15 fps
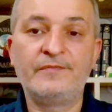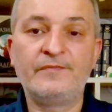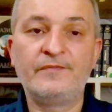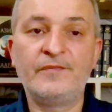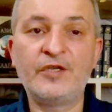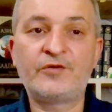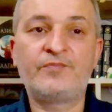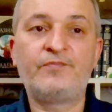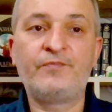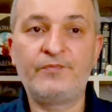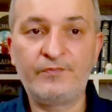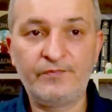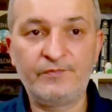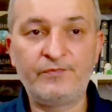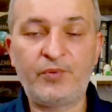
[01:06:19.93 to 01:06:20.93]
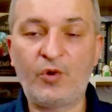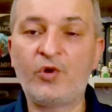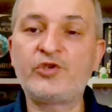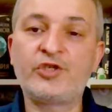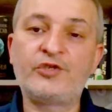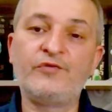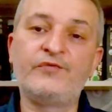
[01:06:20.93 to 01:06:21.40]
this
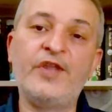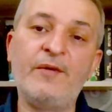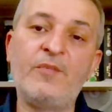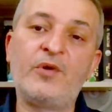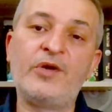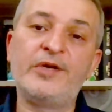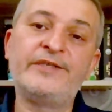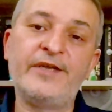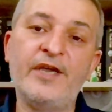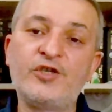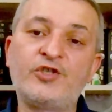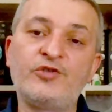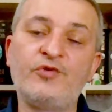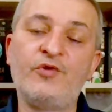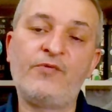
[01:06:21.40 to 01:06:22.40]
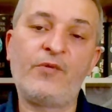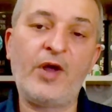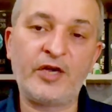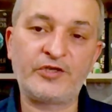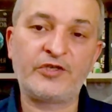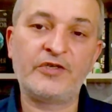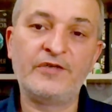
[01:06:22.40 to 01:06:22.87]
project of demonization of
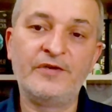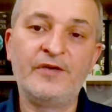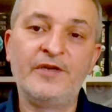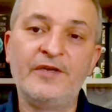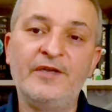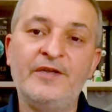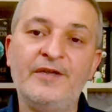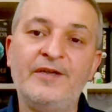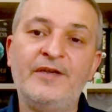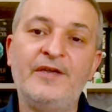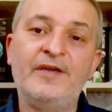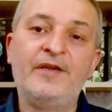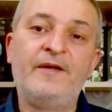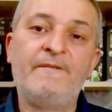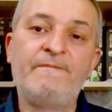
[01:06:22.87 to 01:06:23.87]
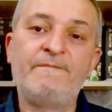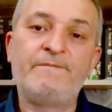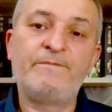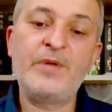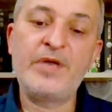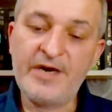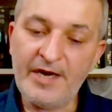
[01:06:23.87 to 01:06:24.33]
Russia
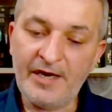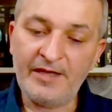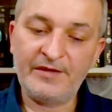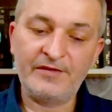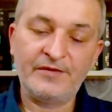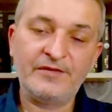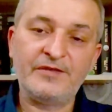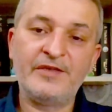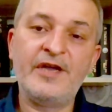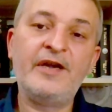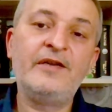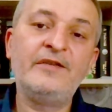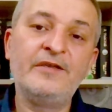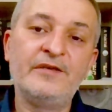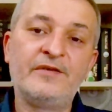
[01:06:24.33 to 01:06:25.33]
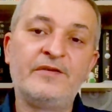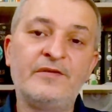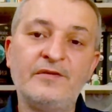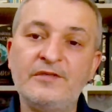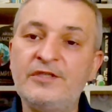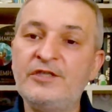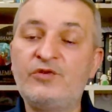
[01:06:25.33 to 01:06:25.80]
began then
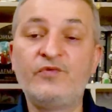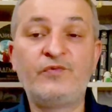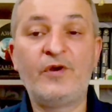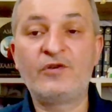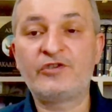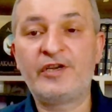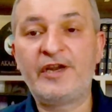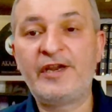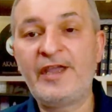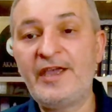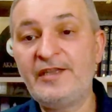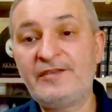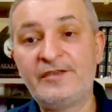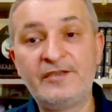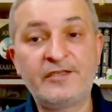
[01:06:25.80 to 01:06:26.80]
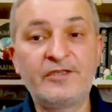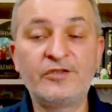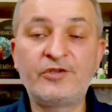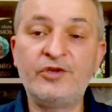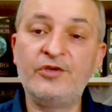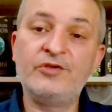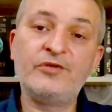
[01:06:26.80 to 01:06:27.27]
in 2008 and
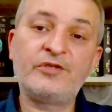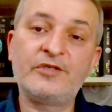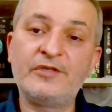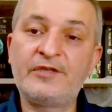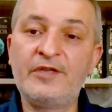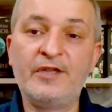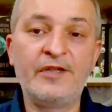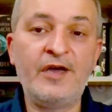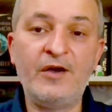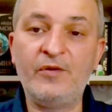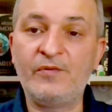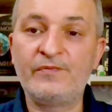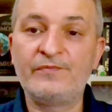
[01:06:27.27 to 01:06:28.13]
continues until now.